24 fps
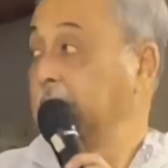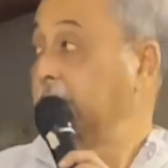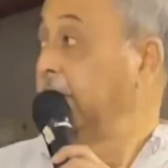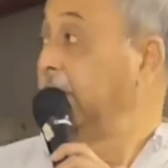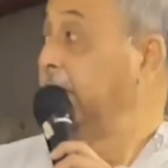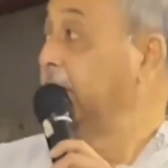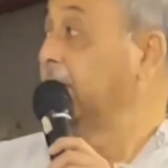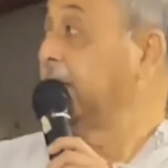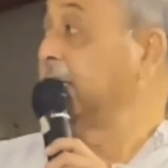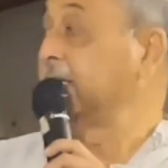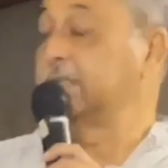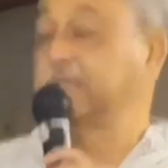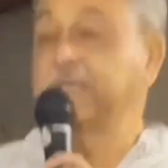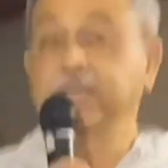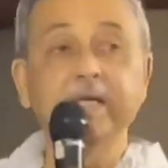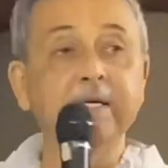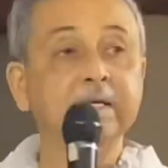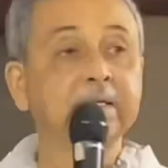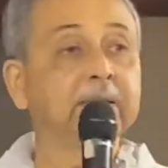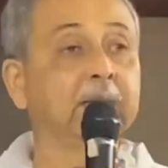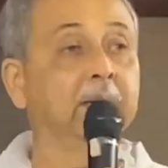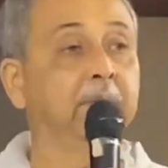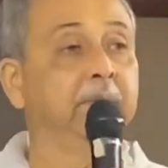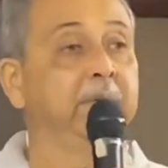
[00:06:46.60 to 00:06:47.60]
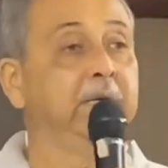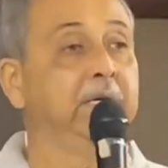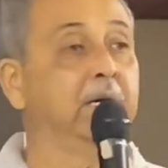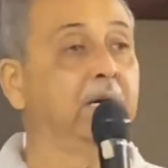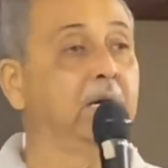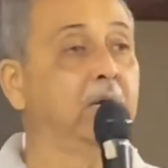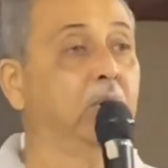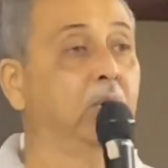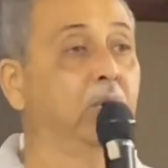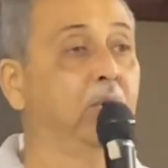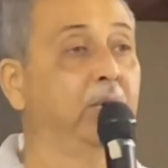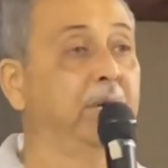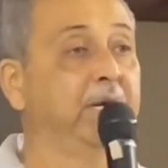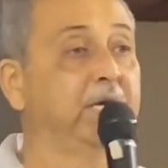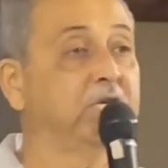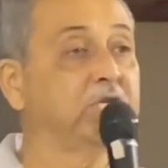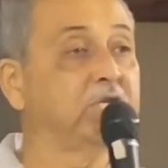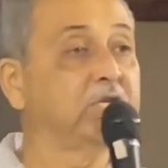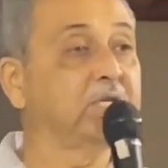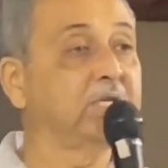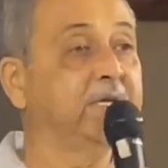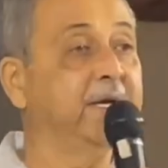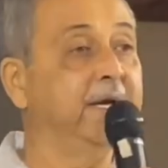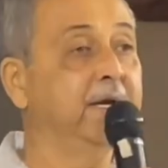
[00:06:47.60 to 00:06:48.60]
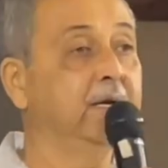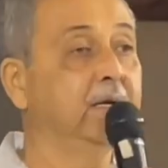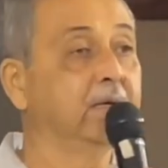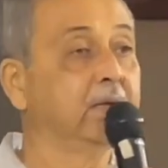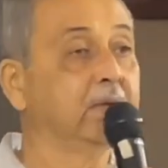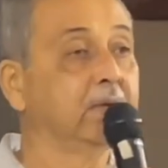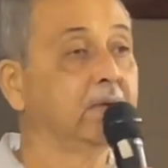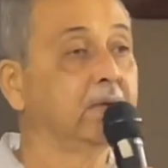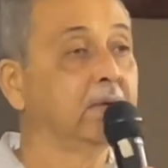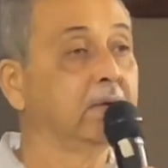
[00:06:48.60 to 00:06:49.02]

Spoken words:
You can see some yellowish thing.